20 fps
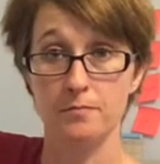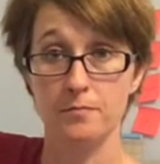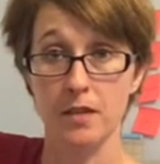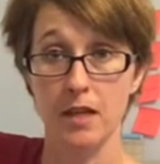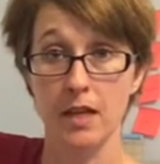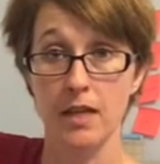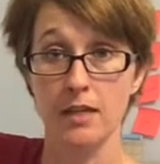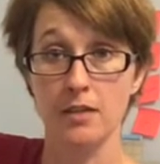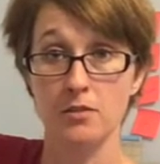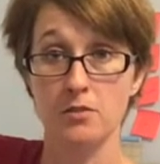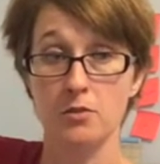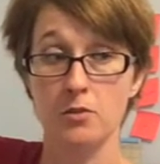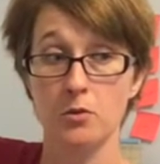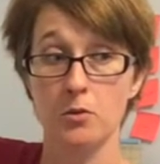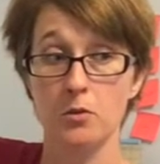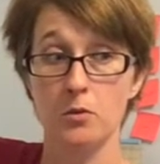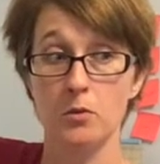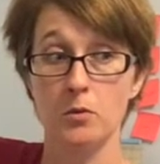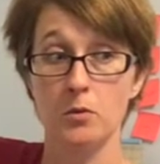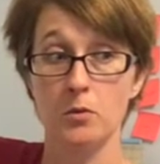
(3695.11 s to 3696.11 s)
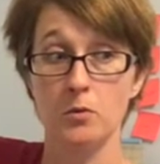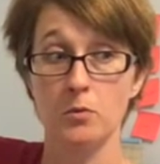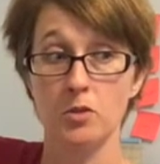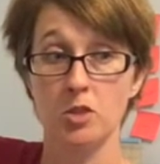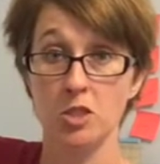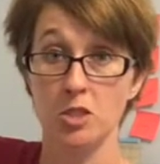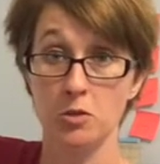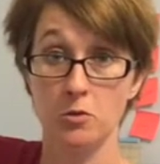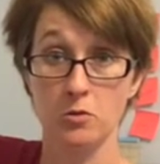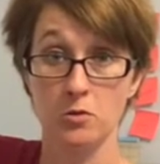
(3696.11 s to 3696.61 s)
And so
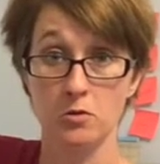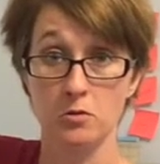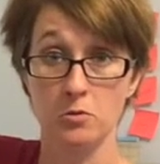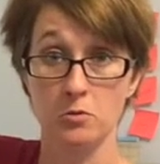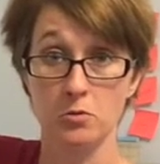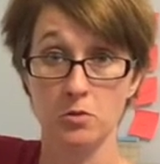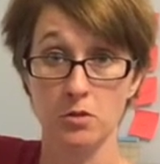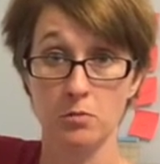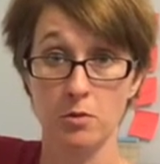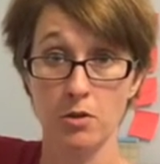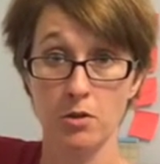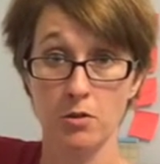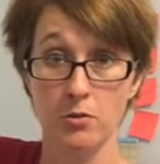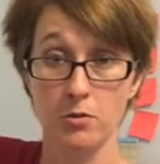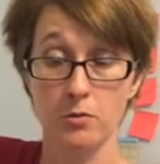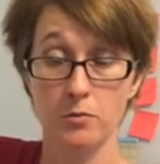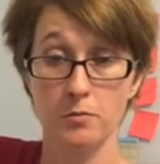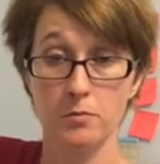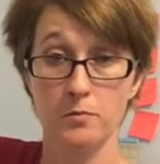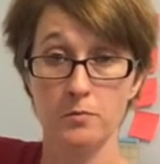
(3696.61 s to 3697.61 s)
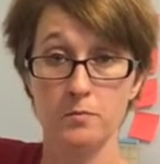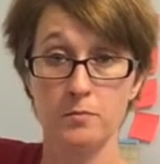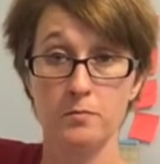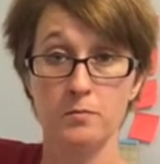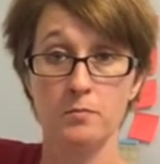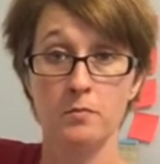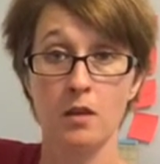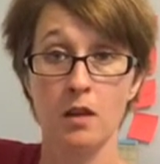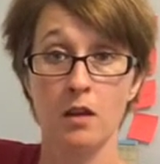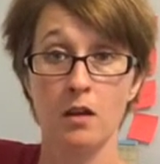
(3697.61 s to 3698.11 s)
she goes to school tomorrow.
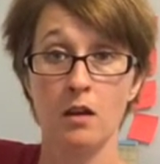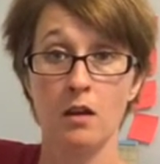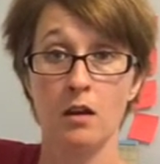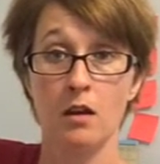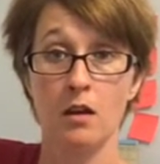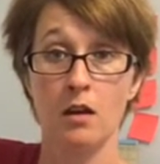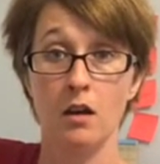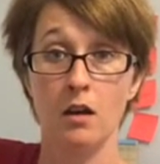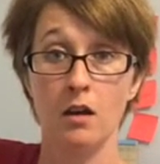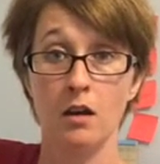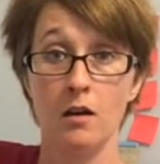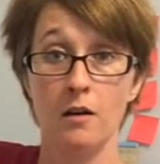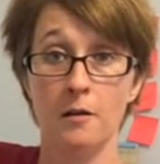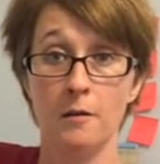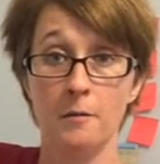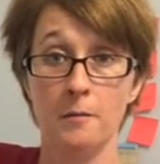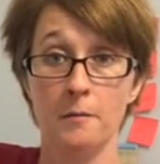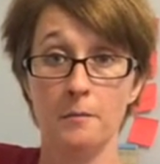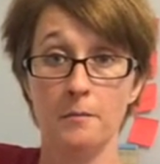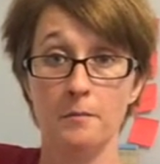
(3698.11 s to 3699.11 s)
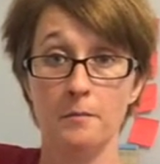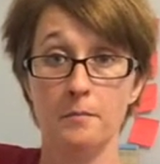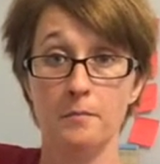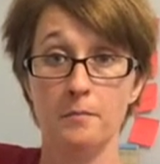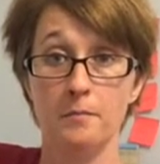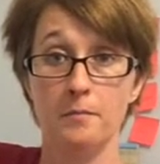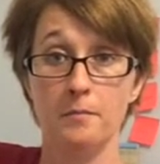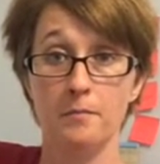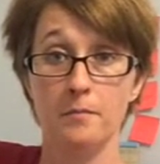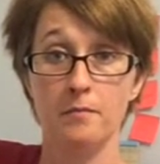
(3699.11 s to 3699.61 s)
Um,
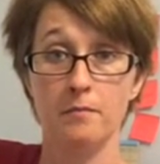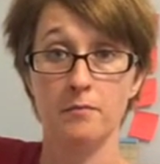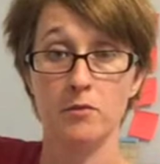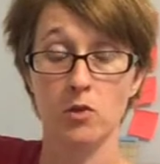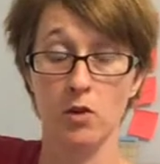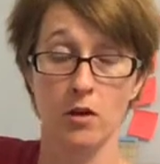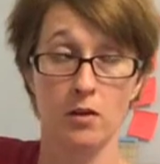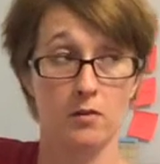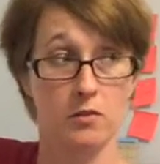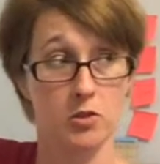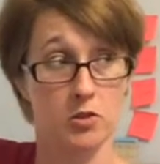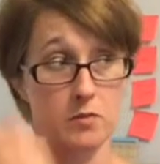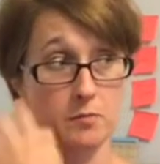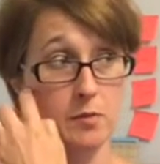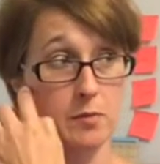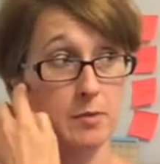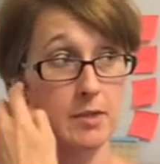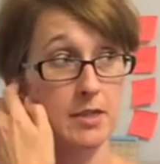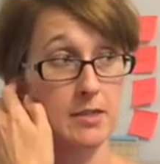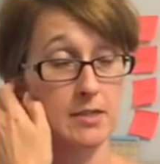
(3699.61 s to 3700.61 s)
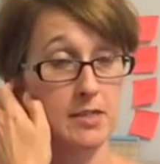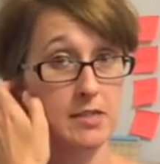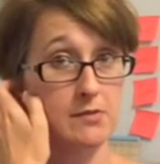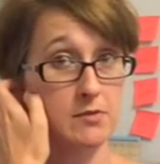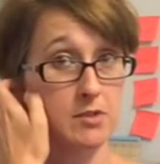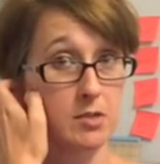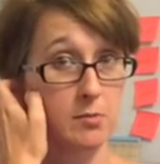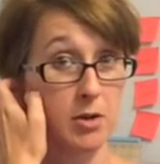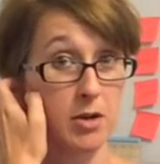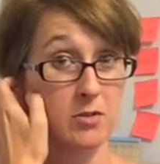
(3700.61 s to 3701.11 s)
so I'll just be me and
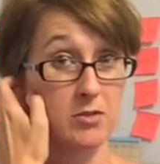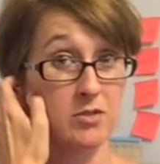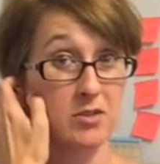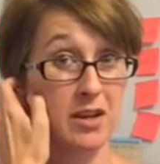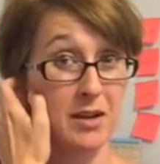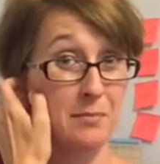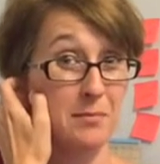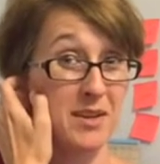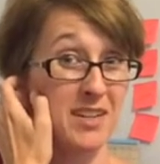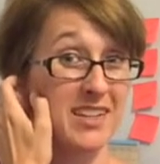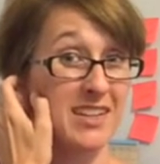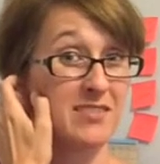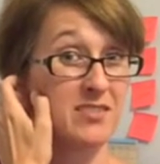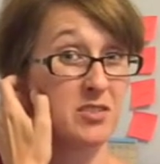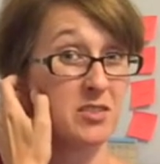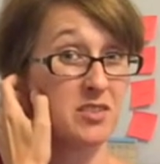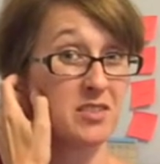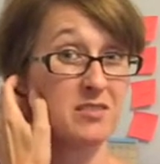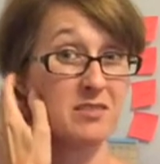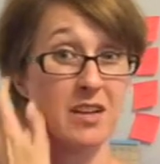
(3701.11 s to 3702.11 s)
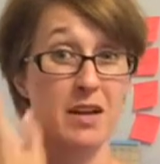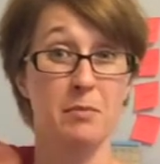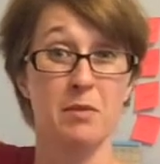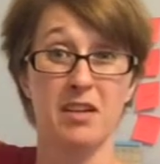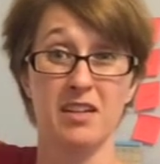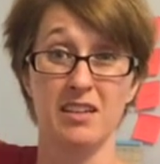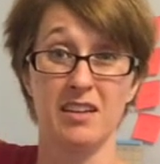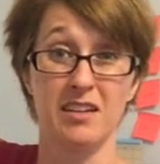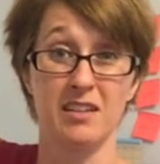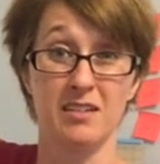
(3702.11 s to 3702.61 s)
David tomorrow. So I might have to, I
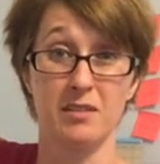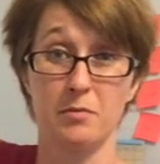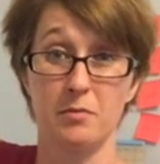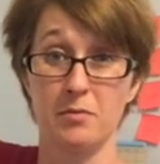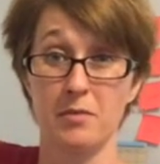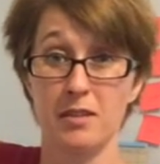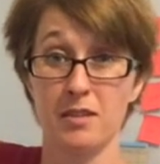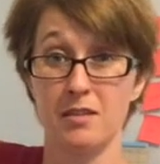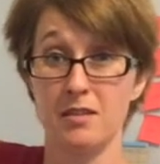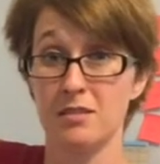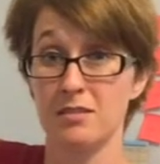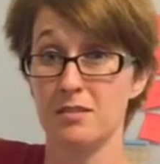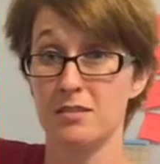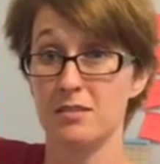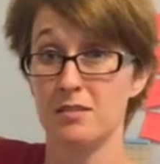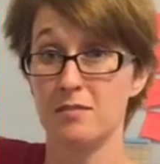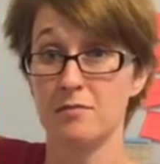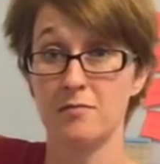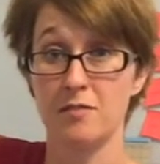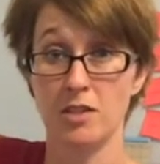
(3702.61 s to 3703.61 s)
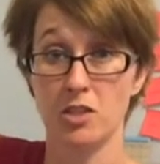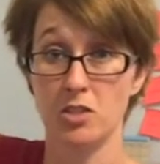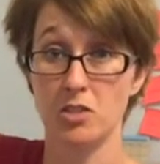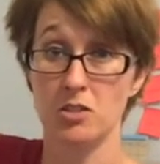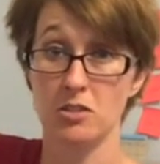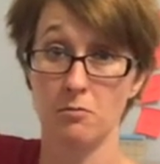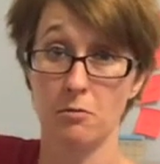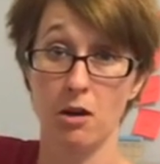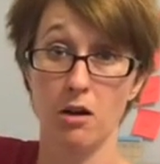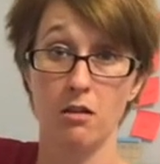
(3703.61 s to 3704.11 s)
might end up getting this
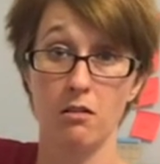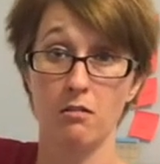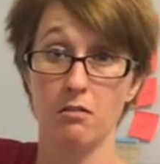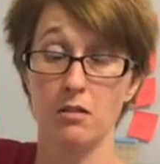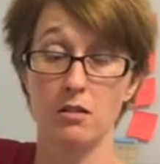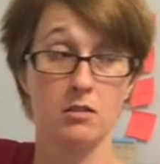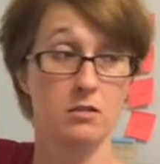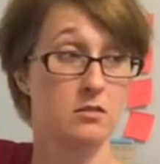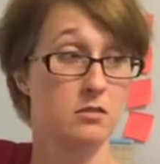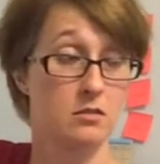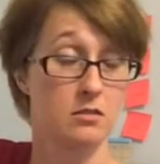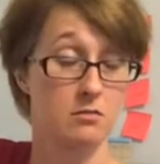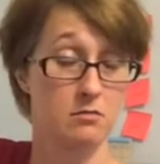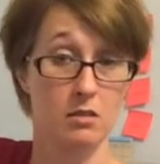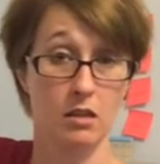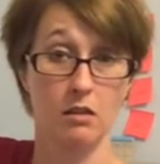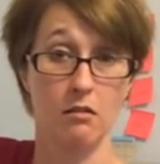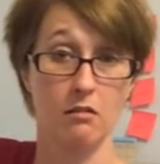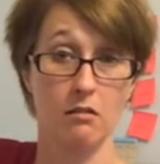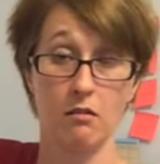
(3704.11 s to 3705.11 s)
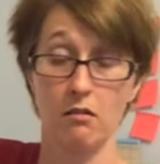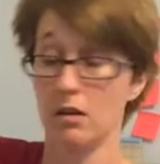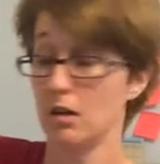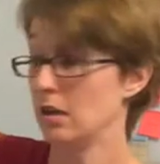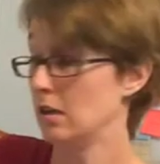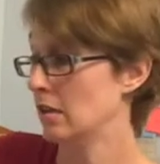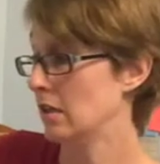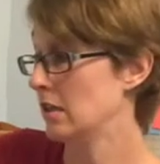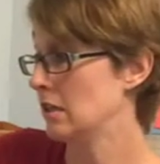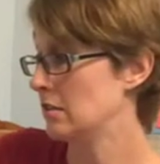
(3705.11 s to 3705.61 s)
finished tomorrow because it's getting
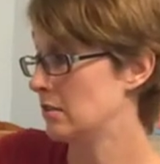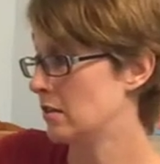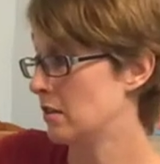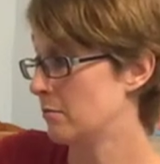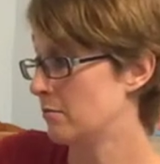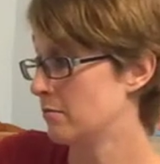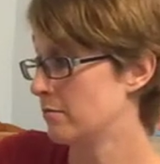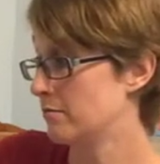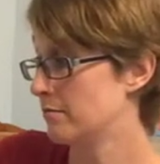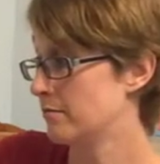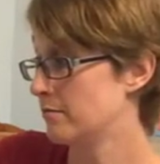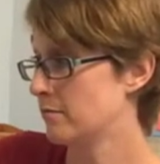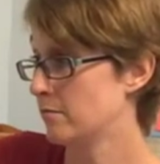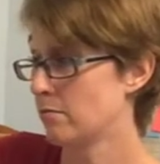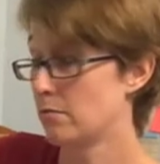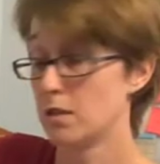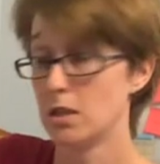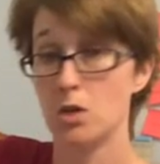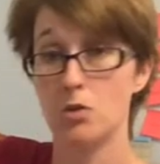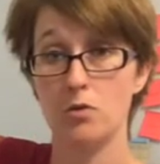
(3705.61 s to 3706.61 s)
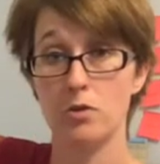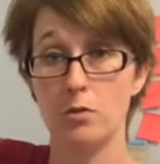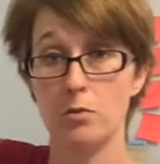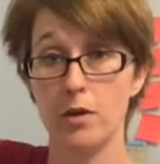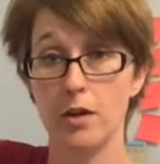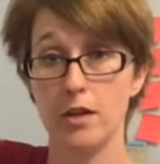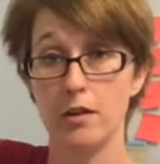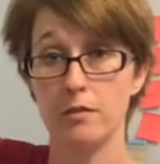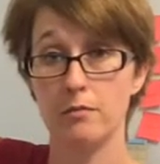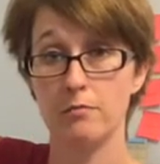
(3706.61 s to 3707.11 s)
already late. I'm blowing
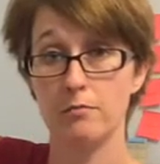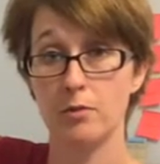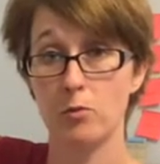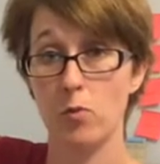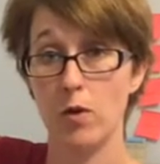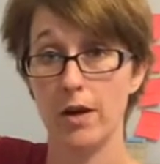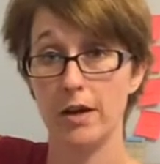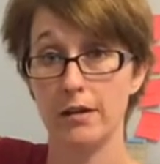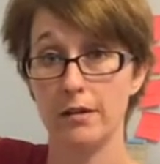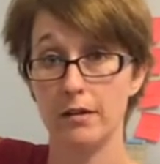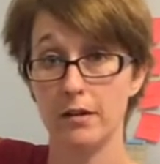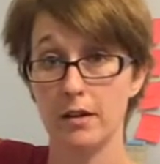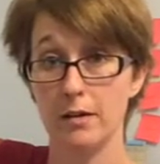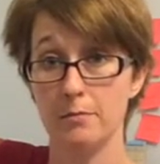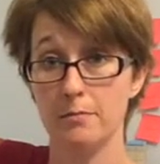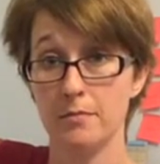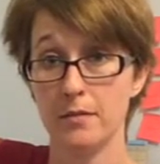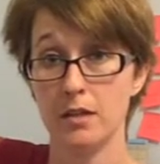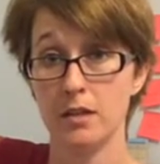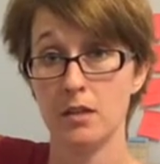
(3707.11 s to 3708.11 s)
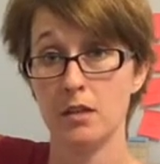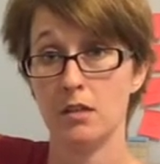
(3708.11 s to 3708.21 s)
away quiet time.